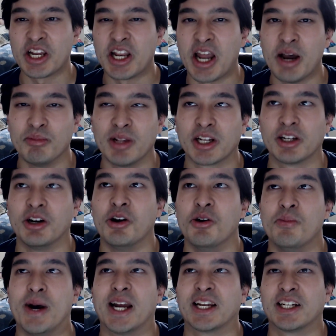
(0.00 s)
And I'm like, oh
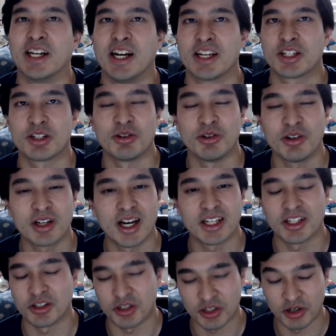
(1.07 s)
my gosh, dude, you guys
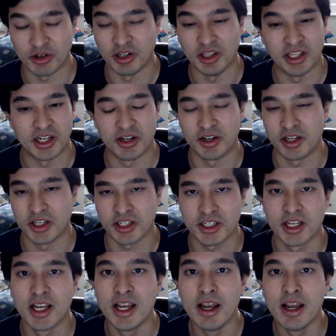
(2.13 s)
are so hilarious.